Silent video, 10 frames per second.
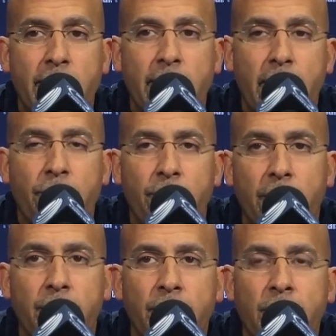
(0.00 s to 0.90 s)
And I
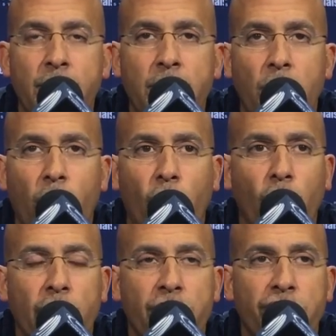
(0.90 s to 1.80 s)
think
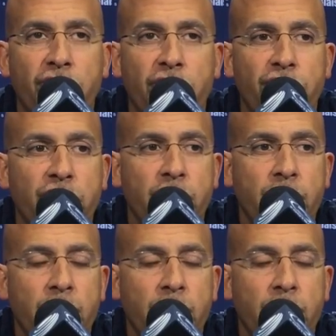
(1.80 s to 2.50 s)
early in the season